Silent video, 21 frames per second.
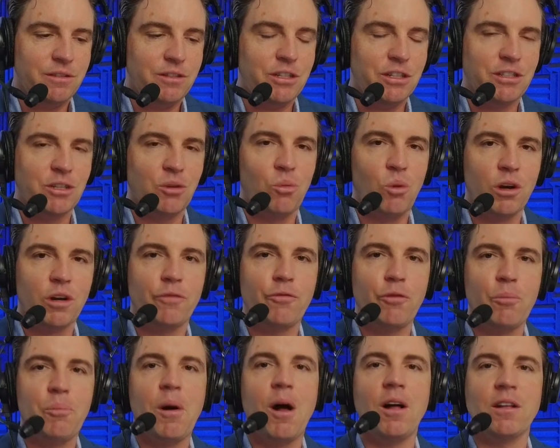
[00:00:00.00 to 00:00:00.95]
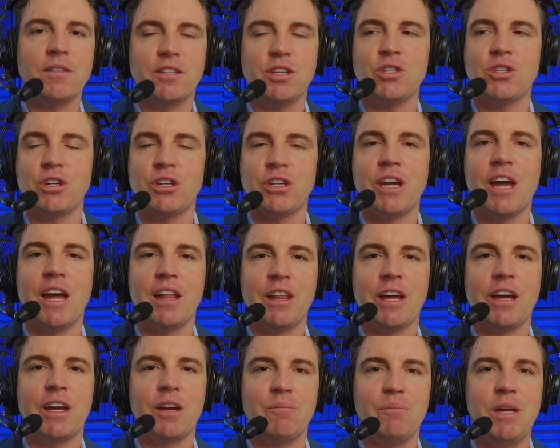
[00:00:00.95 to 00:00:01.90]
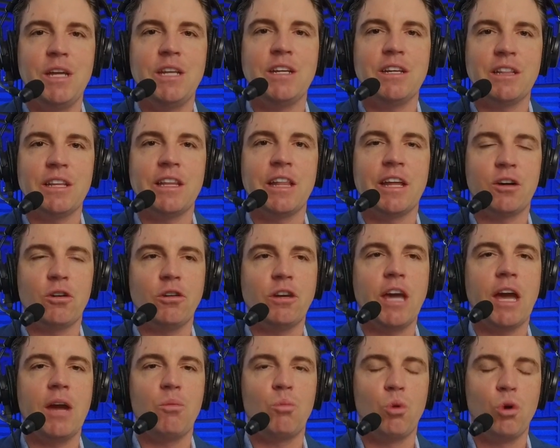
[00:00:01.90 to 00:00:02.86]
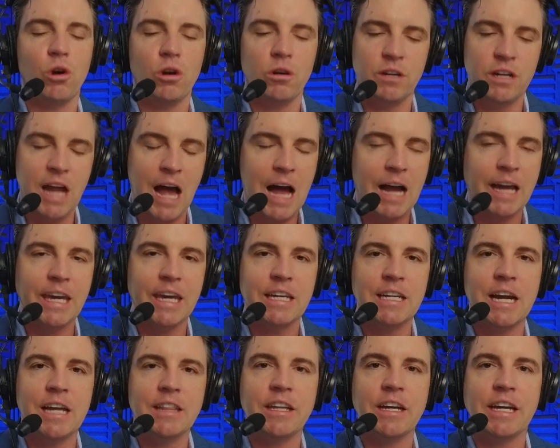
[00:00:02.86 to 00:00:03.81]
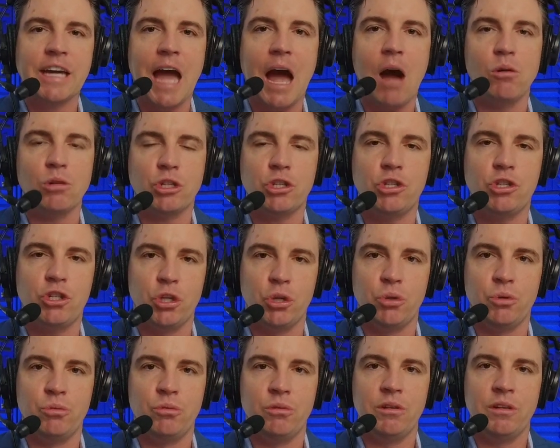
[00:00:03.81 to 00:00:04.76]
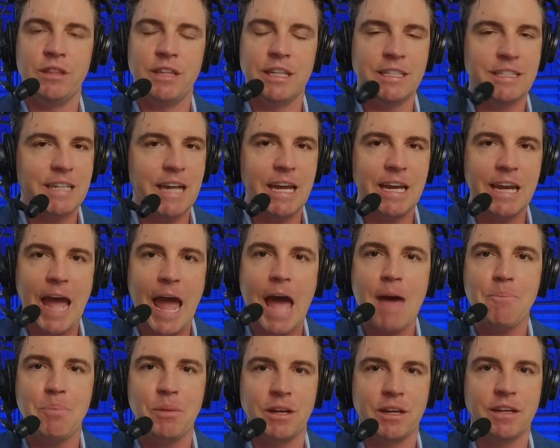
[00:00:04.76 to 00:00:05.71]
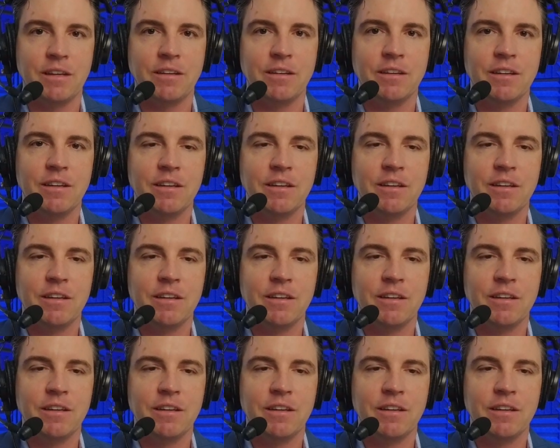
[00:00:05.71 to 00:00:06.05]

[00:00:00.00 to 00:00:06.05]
She's a wonderful politician. Yeah, like immediately, like, okay, we're not getting on the couch, June. This ain't happening.